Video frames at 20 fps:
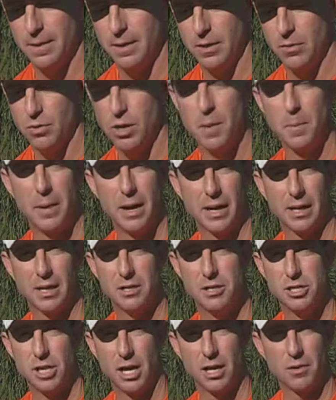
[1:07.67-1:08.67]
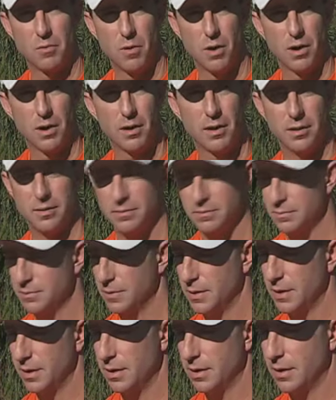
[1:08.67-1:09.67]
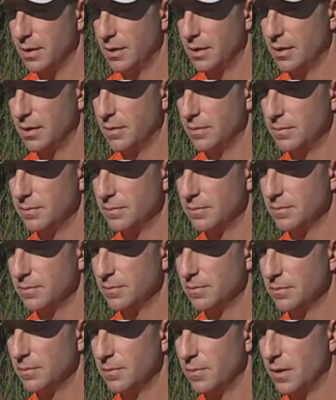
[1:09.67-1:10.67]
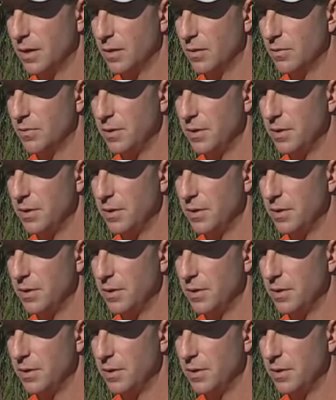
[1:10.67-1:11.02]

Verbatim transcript: you know, come back in January and and uh, you know if